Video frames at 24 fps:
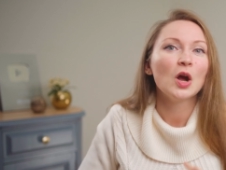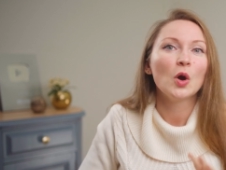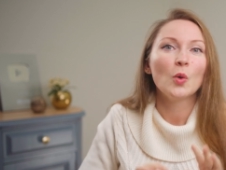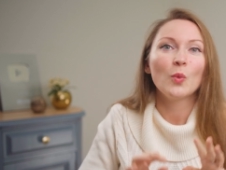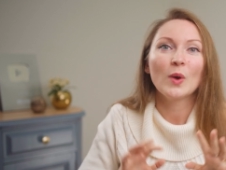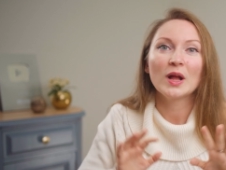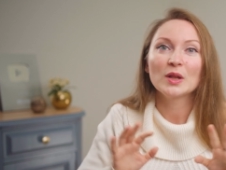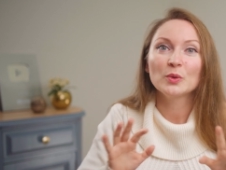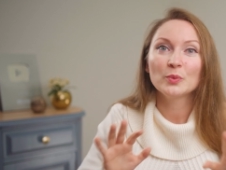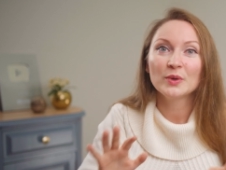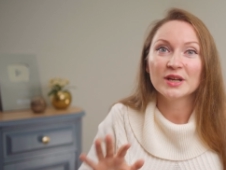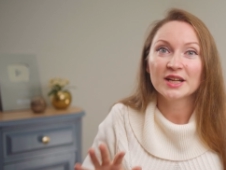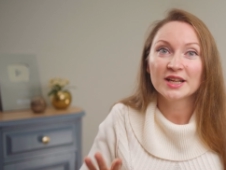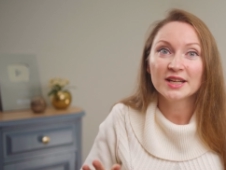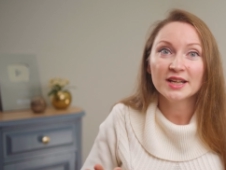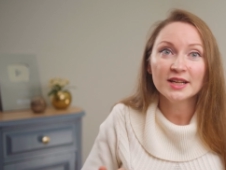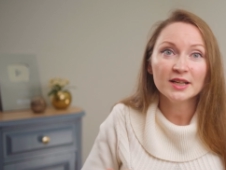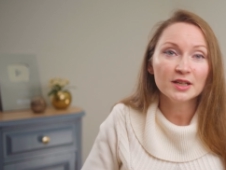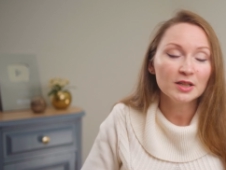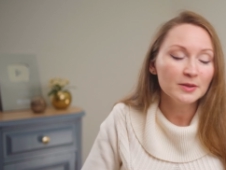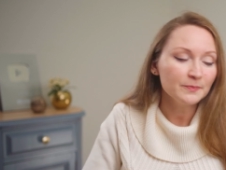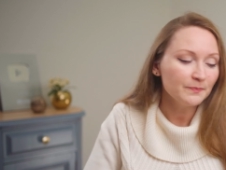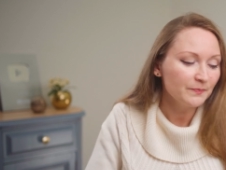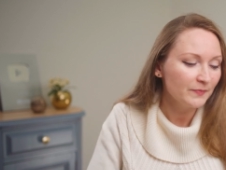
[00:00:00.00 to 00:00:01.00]
While we're
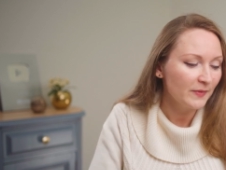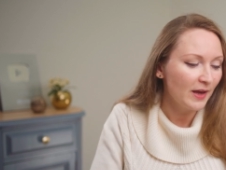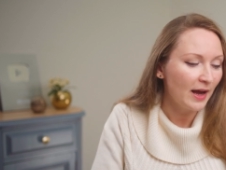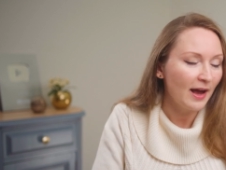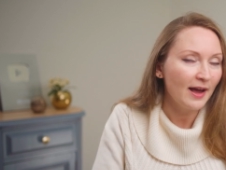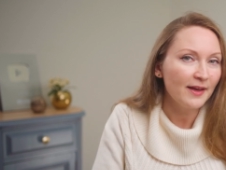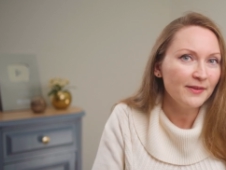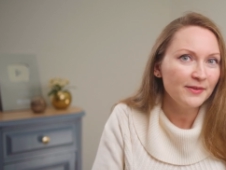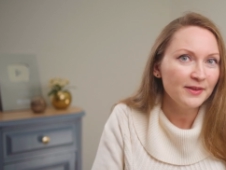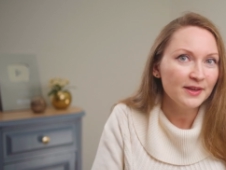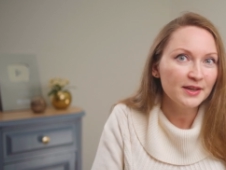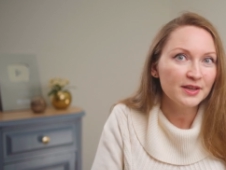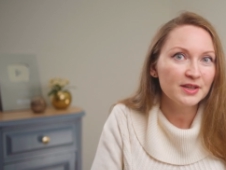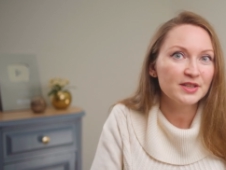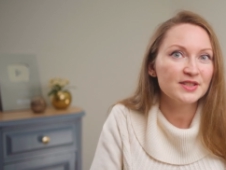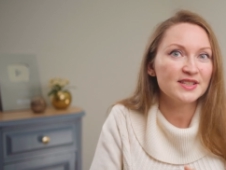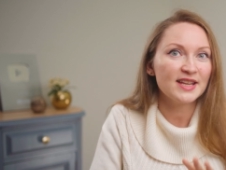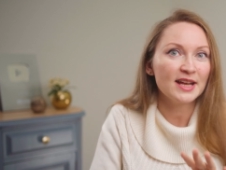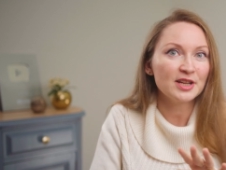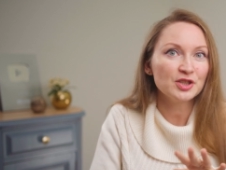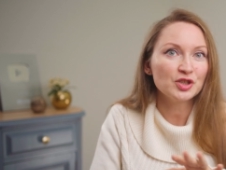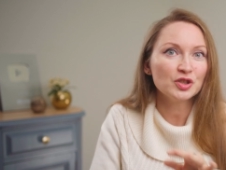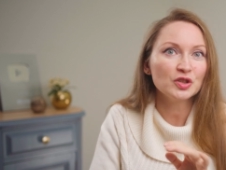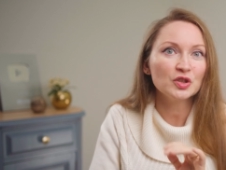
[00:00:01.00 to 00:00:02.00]
here, I think
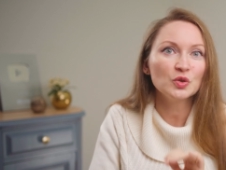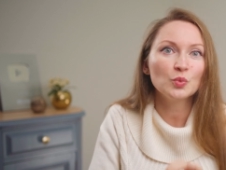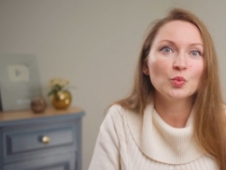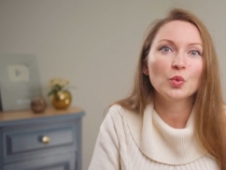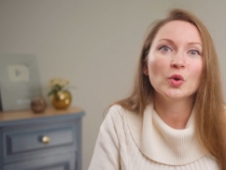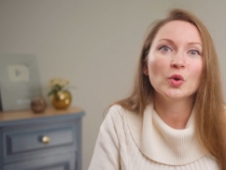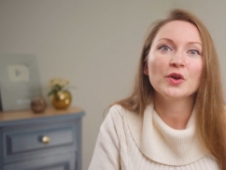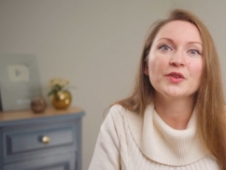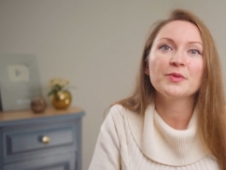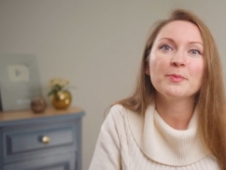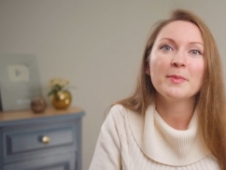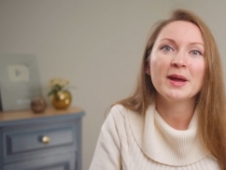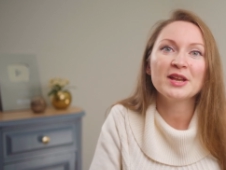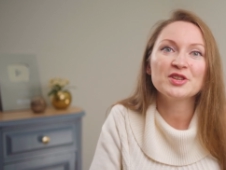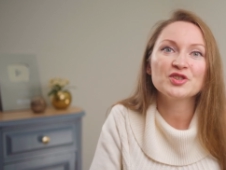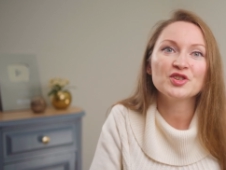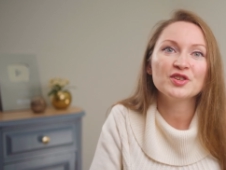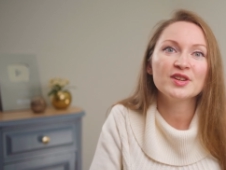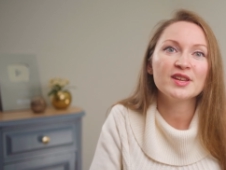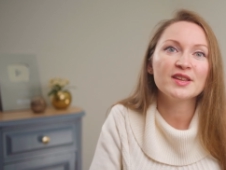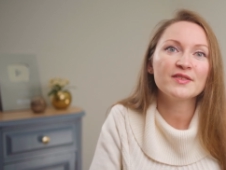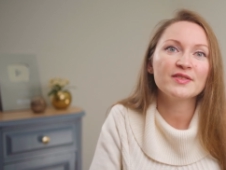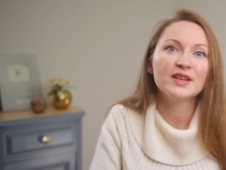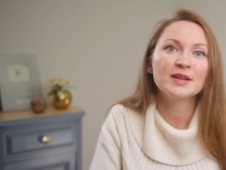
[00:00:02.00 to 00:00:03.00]
it's actually worth
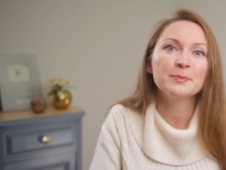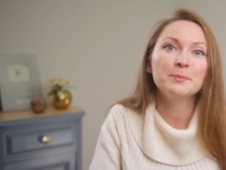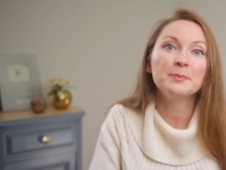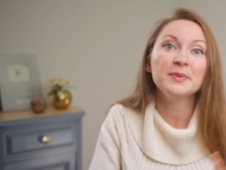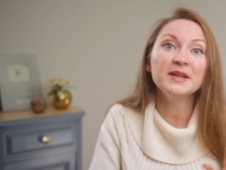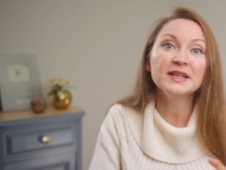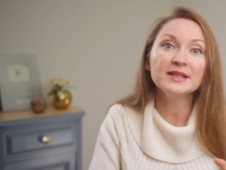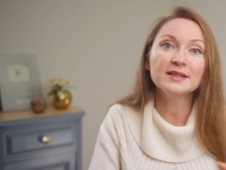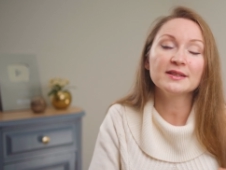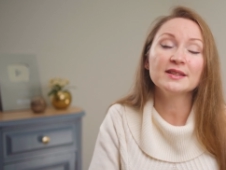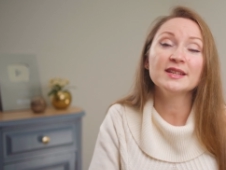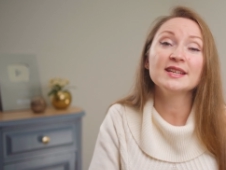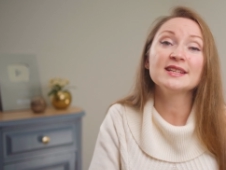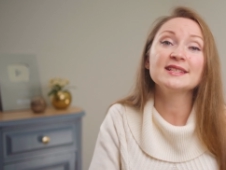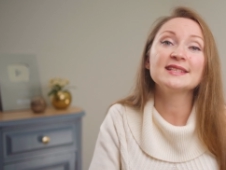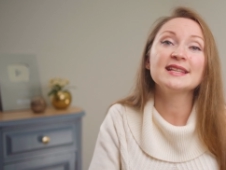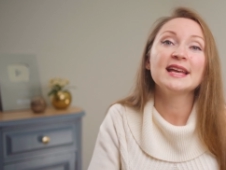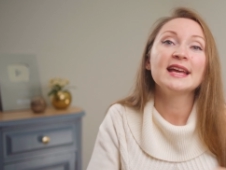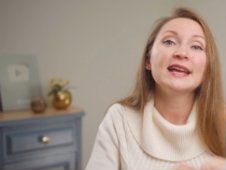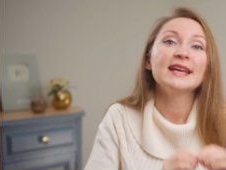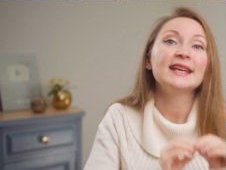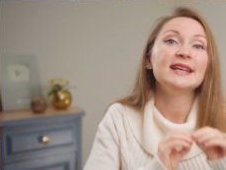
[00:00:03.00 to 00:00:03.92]
mentioning that PinClicks